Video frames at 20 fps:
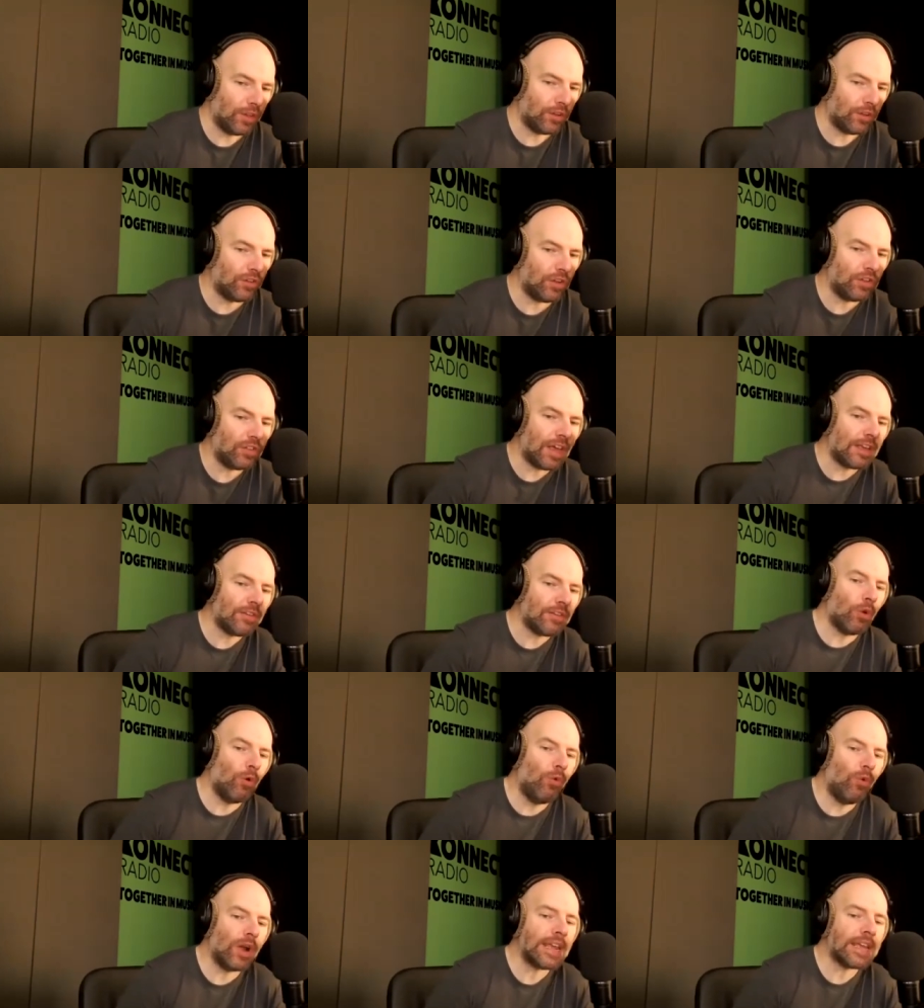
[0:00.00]
And she
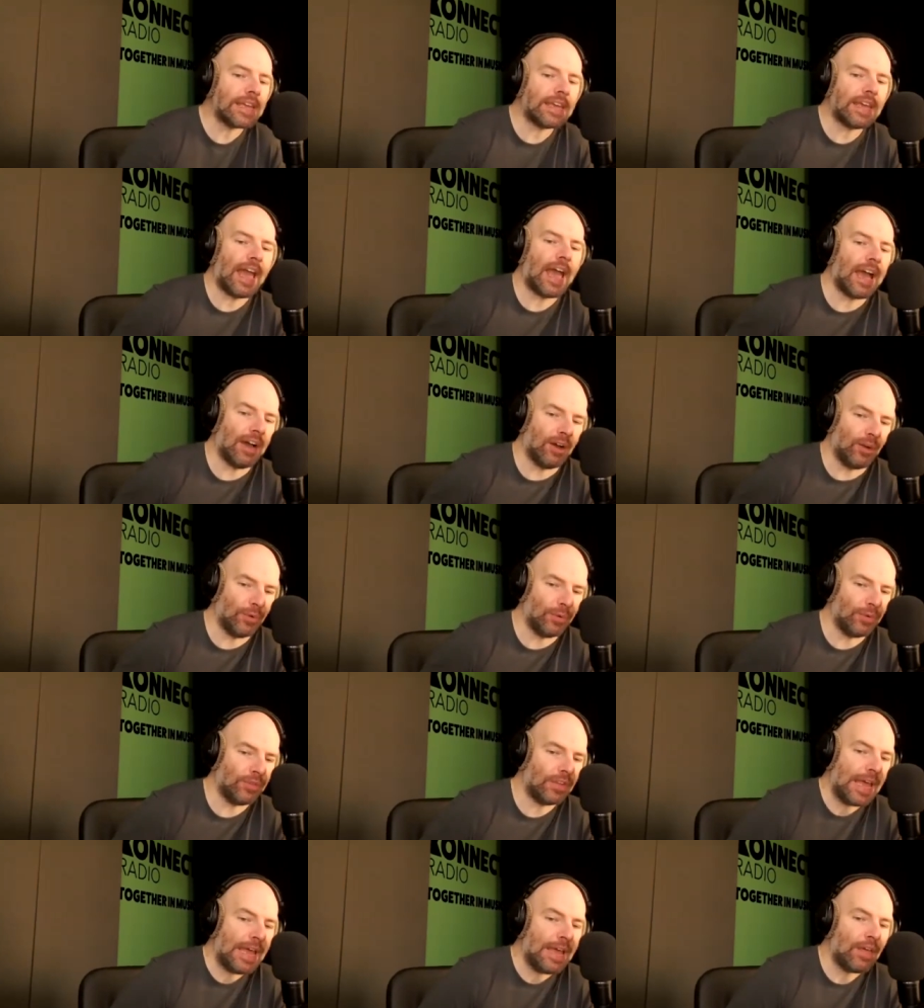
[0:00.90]
says, re
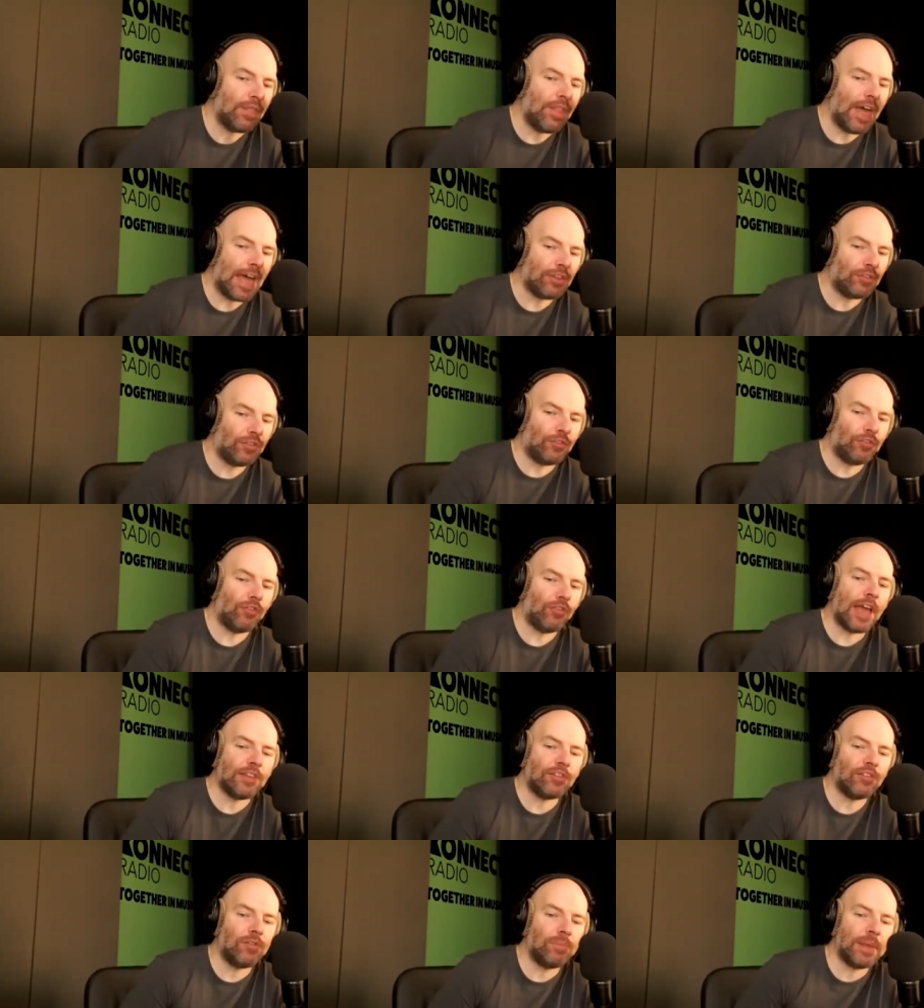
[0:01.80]
cows, they're
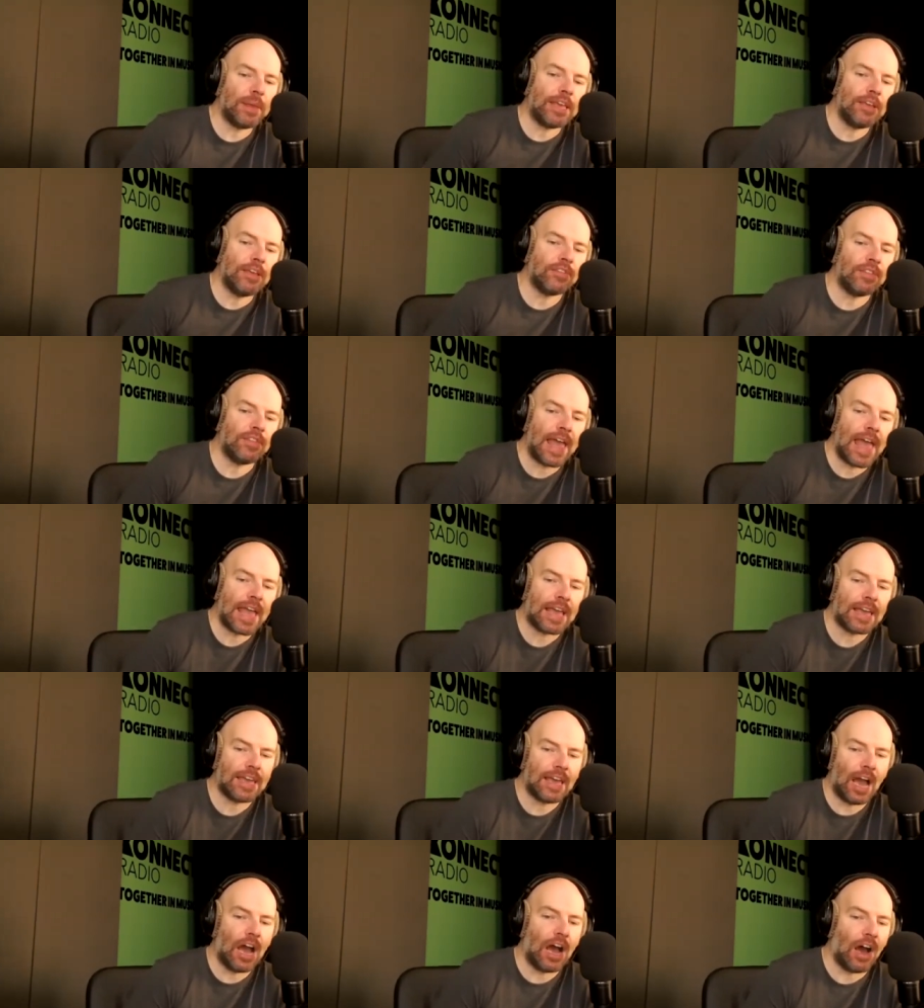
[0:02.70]
stressed because their
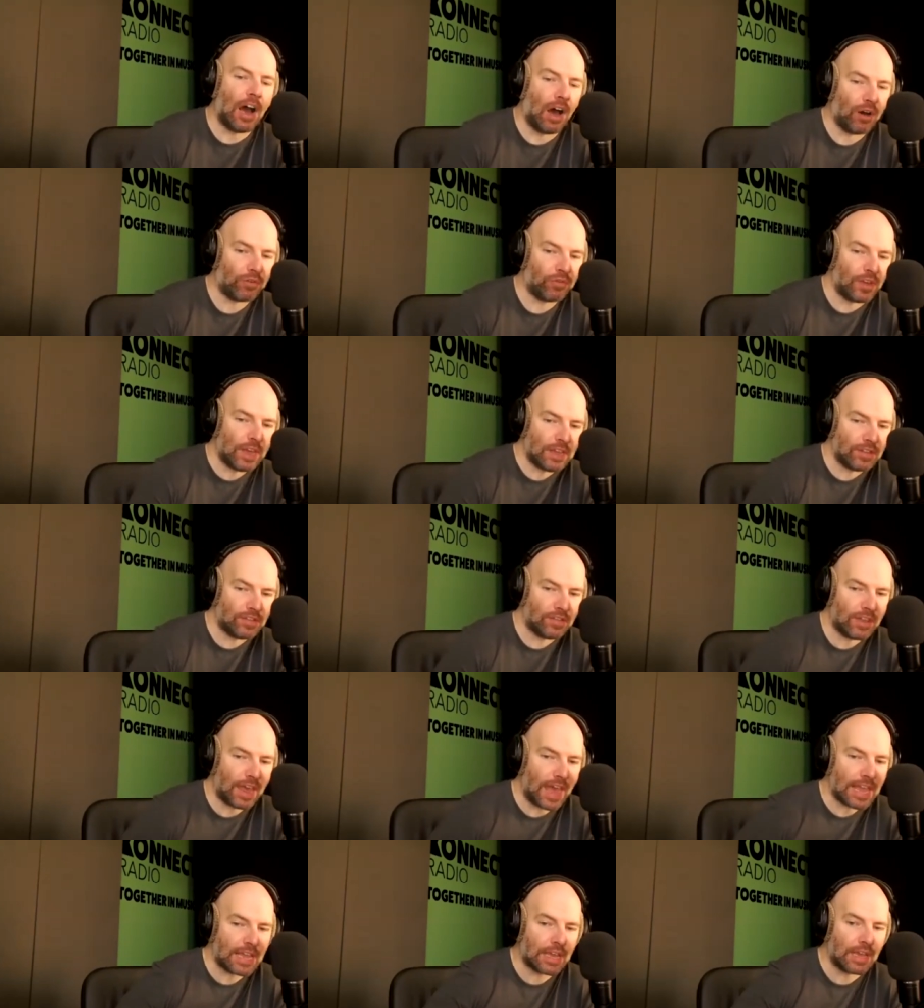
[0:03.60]
calf is
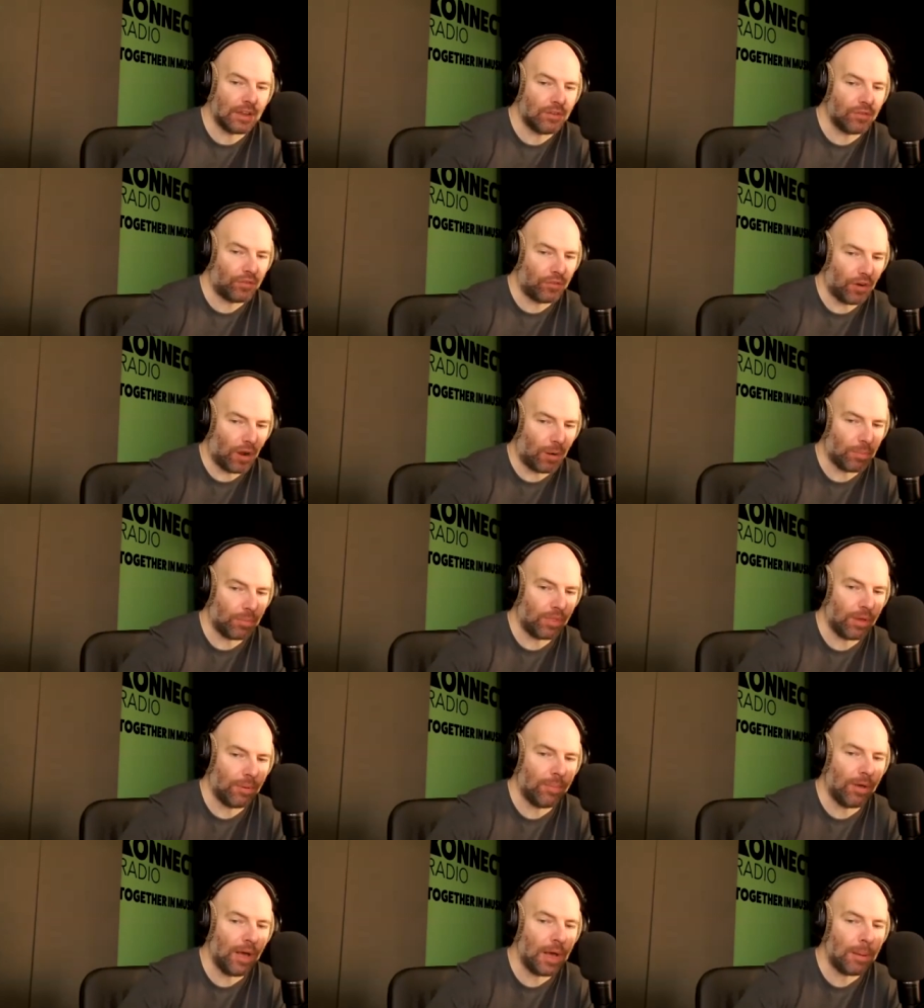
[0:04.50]
taken from
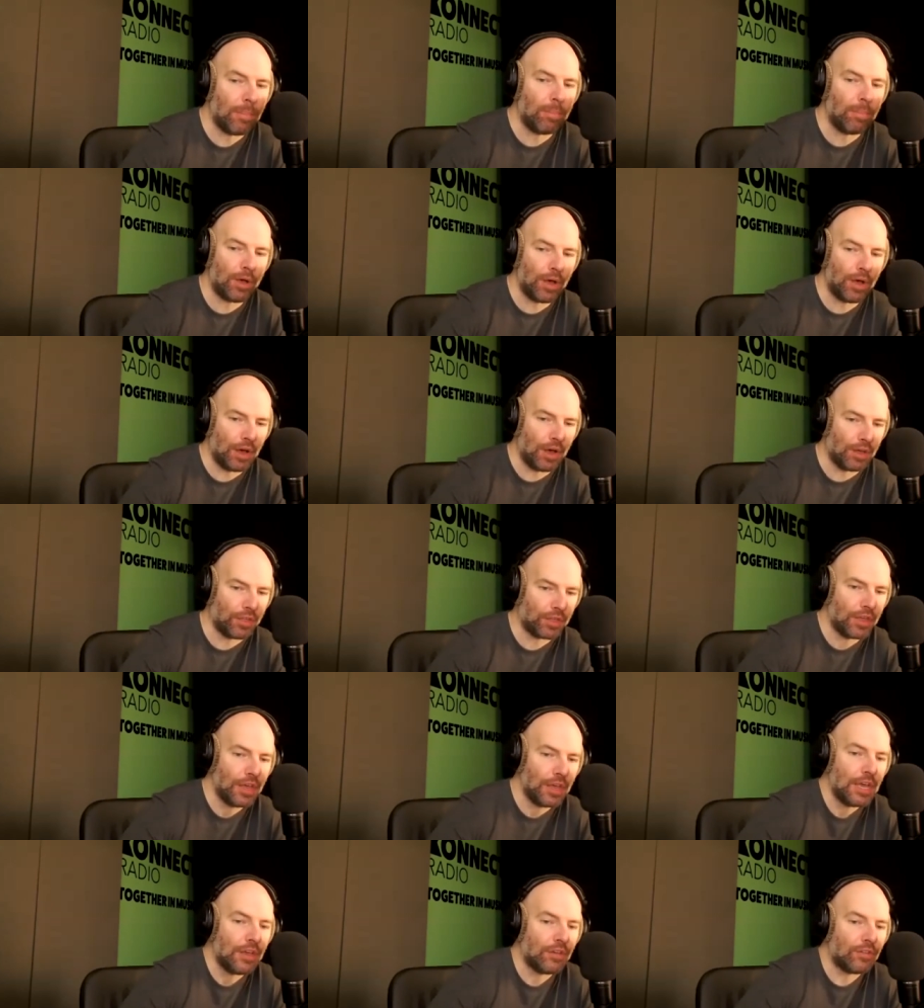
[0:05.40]
them at birth.